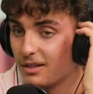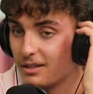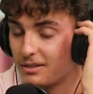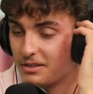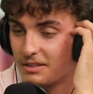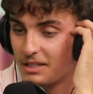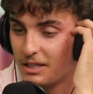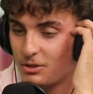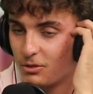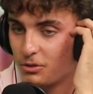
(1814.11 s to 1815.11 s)
That's
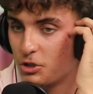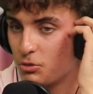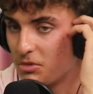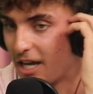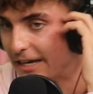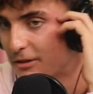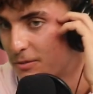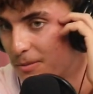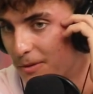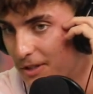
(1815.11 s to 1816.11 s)
insane. So, did you meet any of those
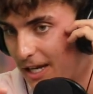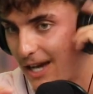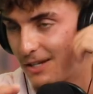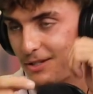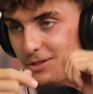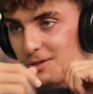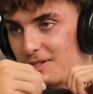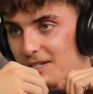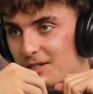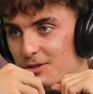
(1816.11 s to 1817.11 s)
people on the cast that you're
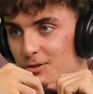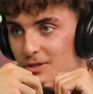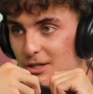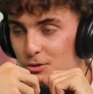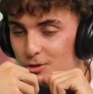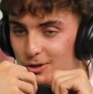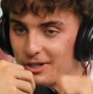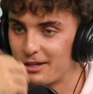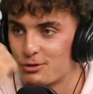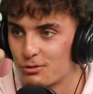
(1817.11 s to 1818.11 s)
seeing? So, you said you saw Andrew